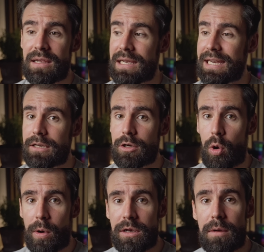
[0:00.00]
it's
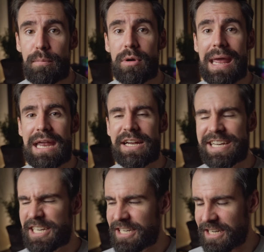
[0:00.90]
going to put a
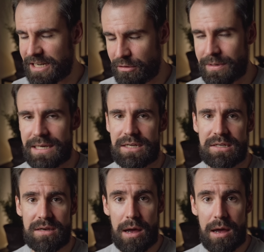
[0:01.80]
serious